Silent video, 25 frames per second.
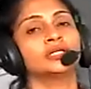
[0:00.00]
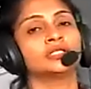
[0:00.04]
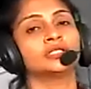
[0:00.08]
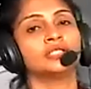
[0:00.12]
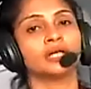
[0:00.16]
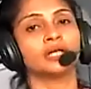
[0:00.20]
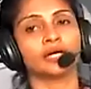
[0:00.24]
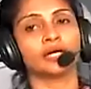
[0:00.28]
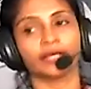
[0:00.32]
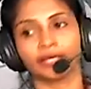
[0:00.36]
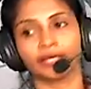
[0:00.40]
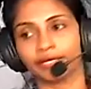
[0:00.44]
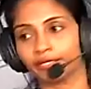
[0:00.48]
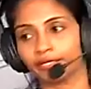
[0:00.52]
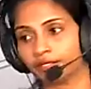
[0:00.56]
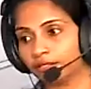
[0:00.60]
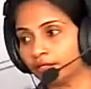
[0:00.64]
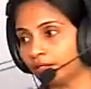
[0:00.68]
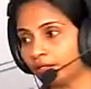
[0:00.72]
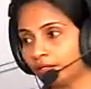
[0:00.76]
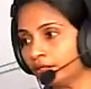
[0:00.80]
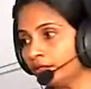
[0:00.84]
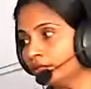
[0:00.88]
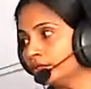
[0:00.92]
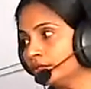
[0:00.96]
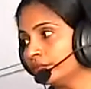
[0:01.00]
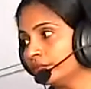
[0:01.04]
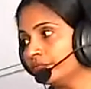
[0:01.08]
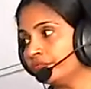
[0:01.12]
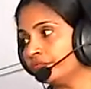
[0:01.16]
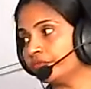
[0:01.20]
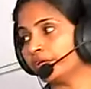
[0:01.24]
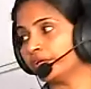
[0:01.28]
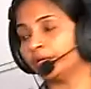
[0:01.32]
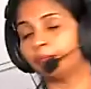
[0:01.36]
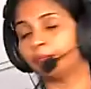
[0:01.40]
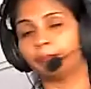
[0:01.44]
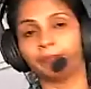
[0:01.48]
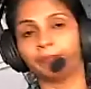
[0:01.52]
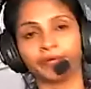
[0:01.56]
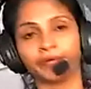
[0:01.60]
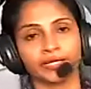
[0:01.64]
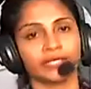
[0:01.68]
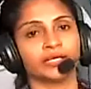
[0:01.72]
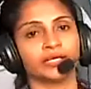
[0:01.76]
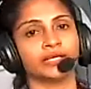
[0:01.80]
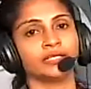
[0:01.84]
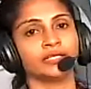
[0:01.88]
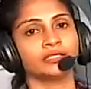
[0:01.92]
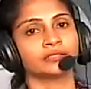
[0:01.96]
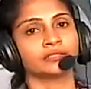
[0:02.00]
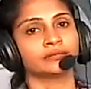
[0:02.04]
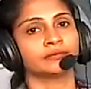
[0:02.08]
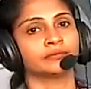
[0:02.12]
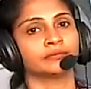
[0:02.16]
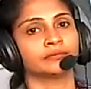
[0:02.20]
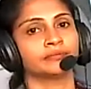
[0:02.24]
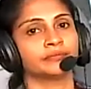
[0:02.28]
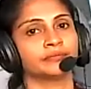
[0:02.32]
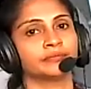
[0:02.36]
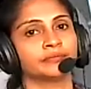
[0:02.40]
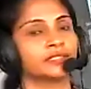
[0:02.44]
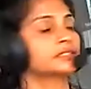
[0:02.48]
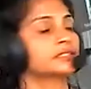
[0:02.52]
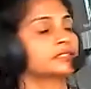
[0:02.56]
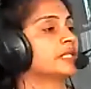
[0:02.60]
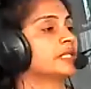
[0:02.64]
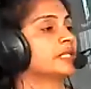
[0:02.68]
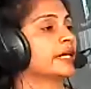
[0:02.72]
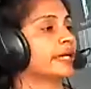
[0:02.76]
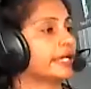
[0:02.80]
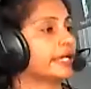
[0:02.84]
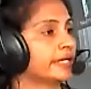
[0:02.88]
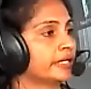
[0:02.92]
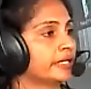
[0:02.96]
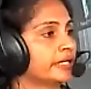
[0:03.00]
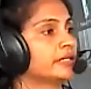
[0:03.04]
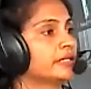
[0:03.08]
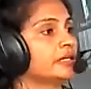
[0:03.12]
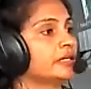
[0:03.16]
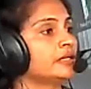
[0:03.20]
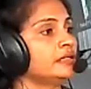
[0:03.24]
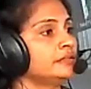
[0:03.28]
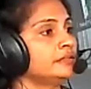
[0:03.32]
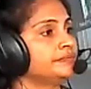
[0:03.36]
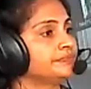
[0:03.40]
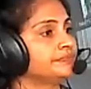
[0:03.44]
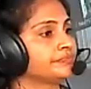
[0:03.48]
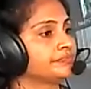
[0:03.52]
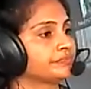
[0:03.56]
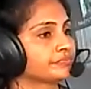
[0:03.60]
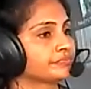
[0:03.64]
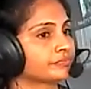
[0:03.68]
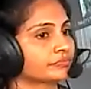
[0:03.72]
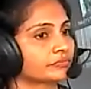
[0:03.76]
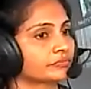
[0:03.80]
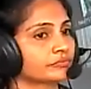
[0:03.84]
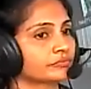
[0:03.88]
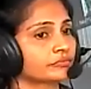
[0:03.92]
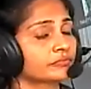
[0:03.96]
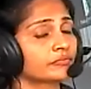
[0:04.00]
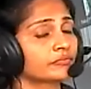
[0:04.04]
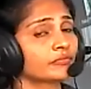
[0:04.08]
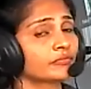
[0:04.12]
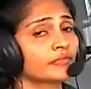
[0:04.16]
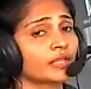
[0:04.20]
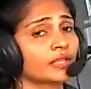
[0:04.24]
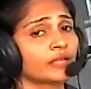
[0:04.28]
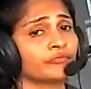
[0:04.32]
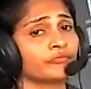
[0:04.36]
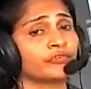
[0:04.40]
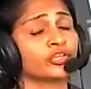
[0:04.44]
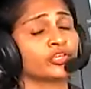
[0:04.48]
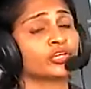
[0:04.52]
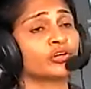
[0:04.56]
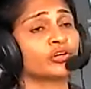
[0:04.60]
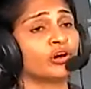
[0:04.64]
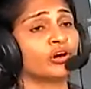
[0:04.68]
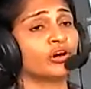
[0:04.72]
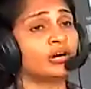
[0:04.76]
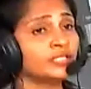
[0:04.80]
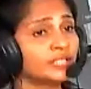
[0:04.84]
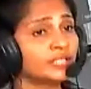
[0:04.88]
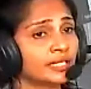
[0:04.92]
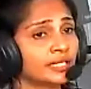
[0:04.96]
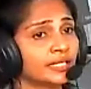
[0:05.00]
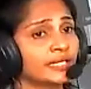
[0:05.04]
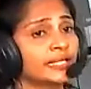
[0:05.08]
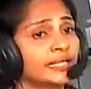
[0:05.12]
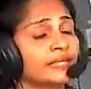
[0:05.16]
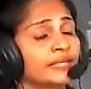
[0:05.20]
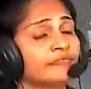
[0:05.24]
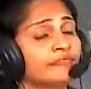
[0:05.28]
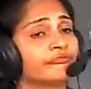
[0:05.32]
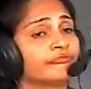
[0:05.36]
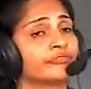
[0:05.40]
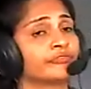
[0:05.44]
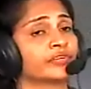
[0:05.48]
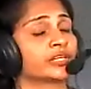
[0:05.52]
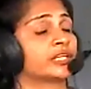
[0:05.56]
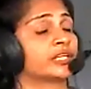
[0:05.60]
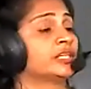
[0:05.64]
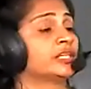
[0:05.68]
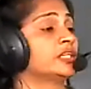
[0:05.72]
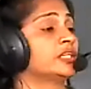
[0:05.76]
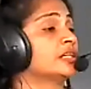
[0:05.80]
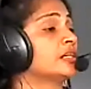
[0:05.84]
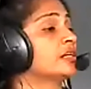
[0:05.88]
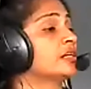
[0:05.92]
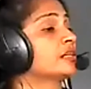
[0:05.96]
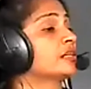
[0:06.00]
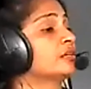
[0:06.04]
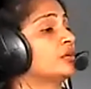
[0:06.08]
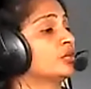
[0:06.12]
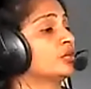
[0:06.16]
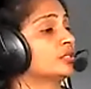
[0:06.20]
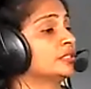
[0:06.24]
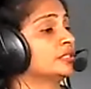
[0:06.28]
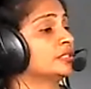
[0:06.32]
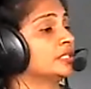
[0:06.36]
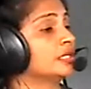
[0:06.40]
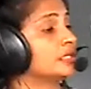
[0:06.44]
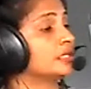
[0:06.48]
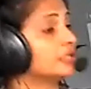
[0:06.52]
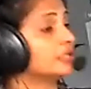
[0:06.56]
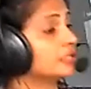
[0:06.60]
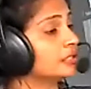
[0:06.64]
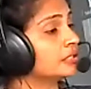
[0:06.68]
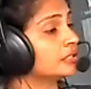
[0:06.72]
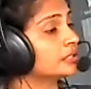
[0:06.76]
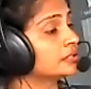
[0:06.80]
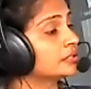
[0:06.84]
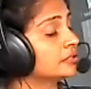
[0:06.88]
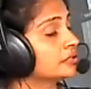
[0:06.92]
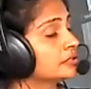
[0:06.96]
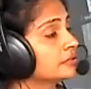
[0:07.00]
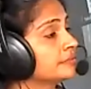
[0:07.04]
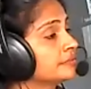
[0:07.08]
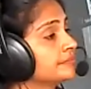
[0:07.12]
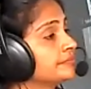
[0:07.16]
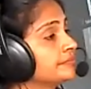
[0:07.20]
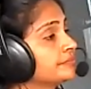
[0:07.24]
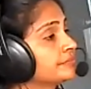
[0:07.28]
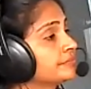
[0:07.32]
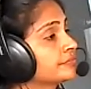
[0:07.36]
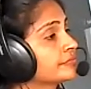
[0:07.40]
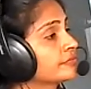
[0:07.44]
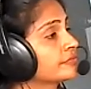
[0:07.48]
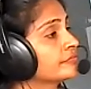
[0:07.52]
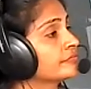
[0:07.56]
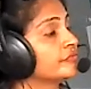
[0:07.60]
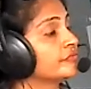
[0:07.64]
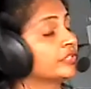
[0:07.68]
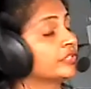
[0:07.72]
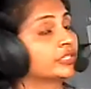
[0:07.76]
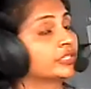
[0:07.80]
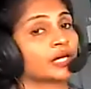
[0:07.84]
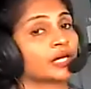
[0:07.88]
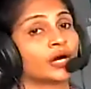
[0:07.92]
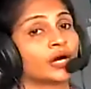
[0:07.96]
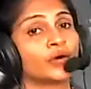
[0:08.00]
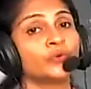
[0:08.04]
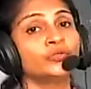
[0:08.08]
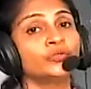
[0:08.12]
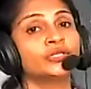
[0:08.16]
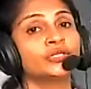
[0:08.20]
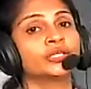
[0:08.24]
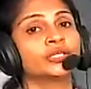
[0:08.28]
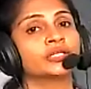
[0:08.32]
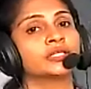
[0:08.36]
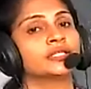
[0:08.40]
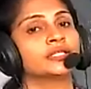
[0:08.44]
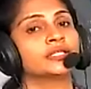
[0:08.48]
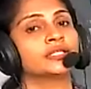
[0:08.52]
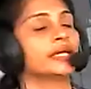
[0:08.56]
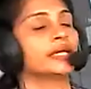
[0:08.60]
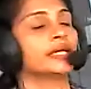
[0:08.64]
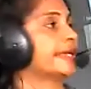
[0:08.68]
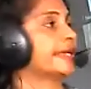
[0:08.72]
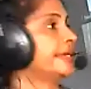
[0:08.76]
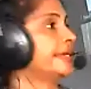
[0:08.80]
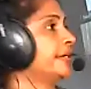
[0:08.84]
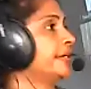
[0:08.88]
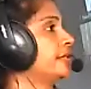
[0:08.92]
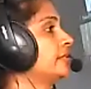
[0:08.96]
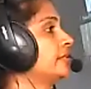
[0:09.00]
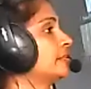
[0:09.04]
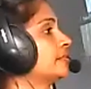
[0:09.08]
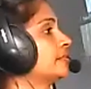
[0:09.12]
the air we breathe means the air we can't live here on the earth without the air